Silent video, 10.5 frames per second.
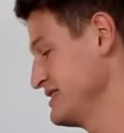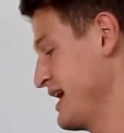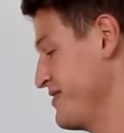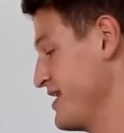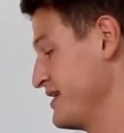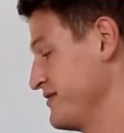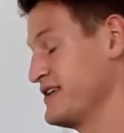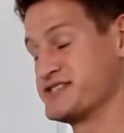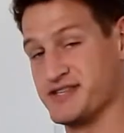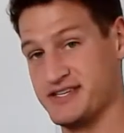and then
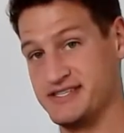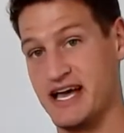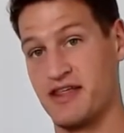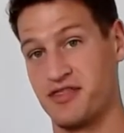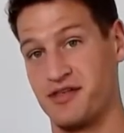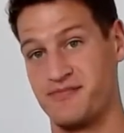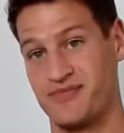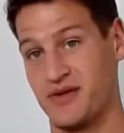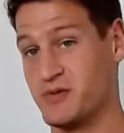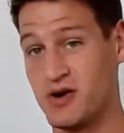eventually death.
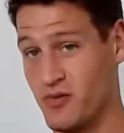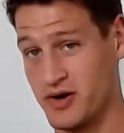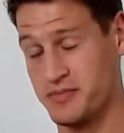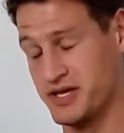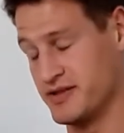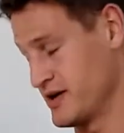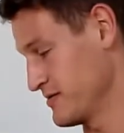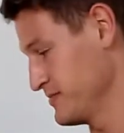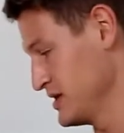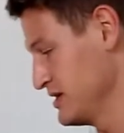And we don't want to be there.